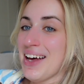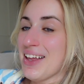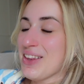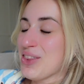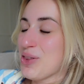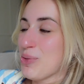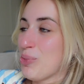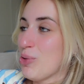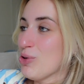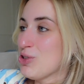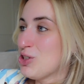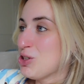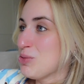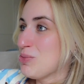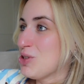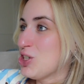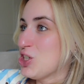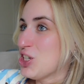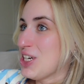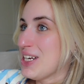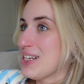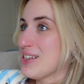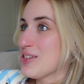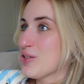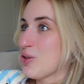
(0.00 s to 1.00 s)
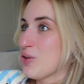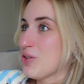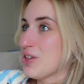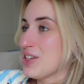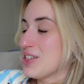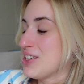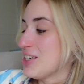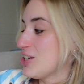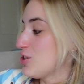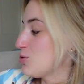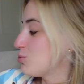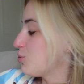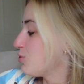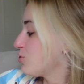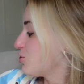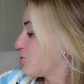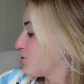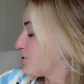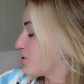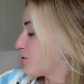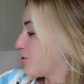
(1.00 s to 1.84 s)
The washing machine's on, the dishwasher's